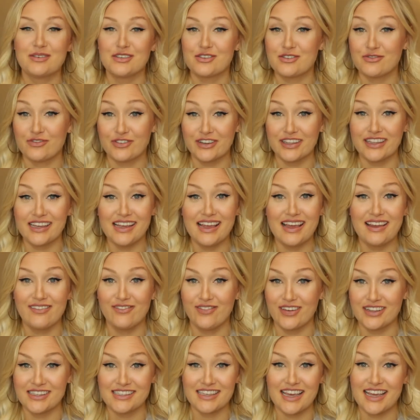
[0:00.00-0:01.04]
which really,
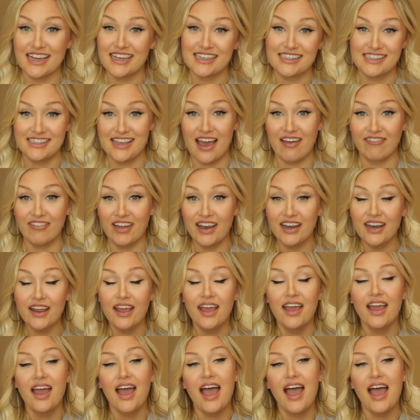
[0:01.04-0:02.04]
it fits like seven,